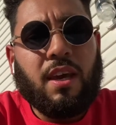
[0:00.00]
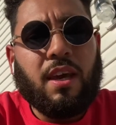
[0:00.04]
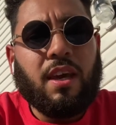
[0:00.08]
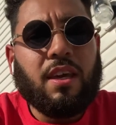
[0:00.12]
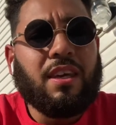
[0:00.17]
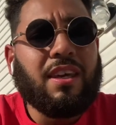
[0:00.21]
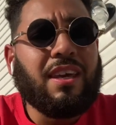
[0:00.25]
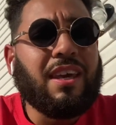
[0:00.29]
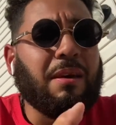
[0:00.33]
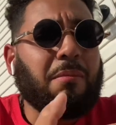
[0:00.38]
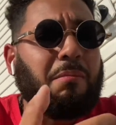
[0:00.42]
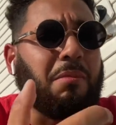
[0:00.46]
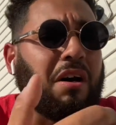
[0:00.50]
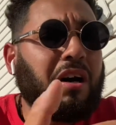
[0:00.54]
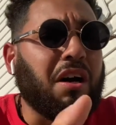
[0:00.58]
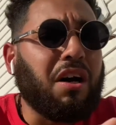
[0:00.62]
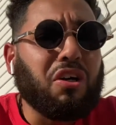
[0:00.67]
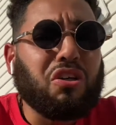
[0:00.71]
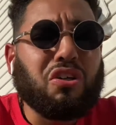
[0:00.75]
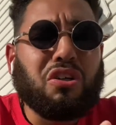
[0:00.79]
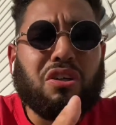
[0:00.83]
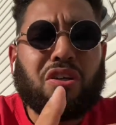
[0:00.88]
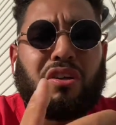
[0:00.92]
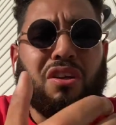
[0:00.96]
You get
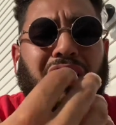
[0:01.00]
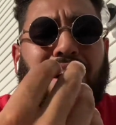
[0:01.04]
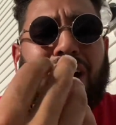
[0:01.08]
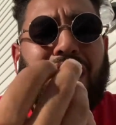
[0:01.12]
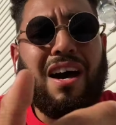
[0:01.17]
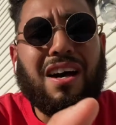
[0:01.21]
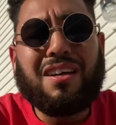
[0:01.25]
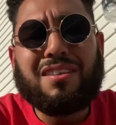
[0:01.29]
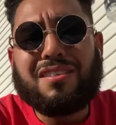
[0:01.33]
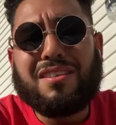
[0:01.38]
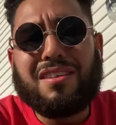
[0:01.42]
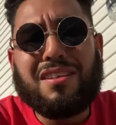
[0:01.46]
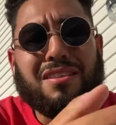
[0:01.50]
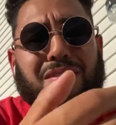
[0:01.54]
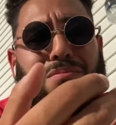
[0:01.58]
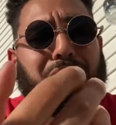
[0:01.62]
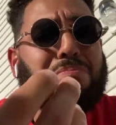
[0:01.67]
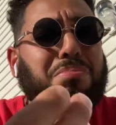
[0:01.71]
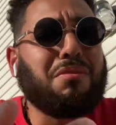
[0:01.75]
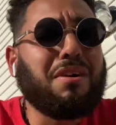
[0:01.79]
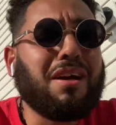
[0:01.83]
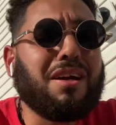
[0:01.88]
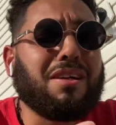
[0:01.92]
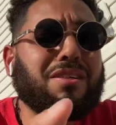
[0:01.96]
McCutchen, Hoskins,
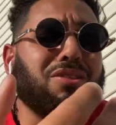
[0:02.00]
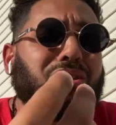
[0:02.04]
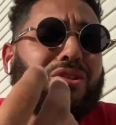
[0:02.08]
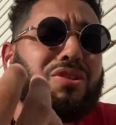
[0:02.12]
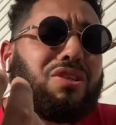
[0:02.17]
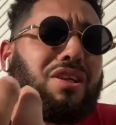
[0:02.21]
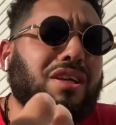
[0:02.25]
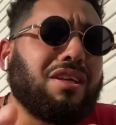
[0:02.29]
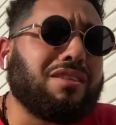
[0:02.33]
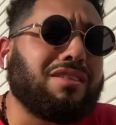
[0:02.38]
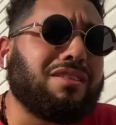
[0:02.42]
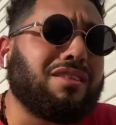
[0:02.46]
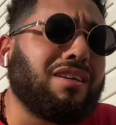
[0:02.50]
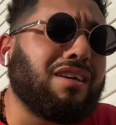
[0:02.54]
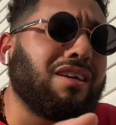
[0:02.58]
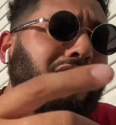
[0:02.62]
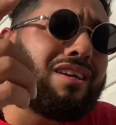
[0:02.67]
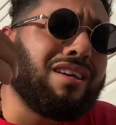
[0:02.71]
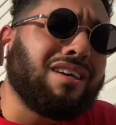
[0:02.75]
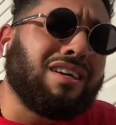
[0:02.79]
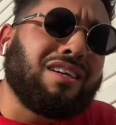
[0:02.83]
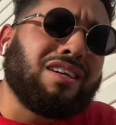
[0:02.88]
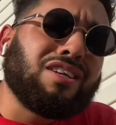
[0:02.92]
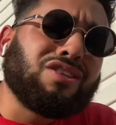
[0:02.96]
Bryce, JT,
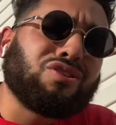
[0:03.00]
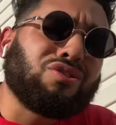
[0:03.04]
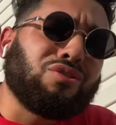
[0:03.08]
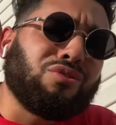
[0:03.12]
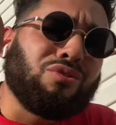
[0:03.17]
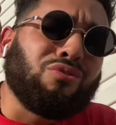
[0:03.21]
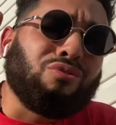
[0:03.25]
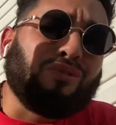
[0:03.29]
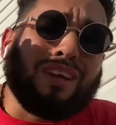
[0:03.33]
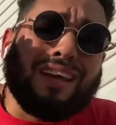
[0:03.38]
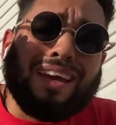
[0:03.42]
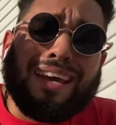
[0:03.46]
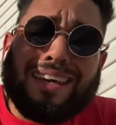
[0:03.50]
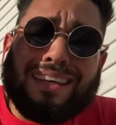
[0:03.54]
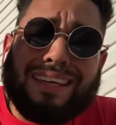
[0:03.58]
you're screwed.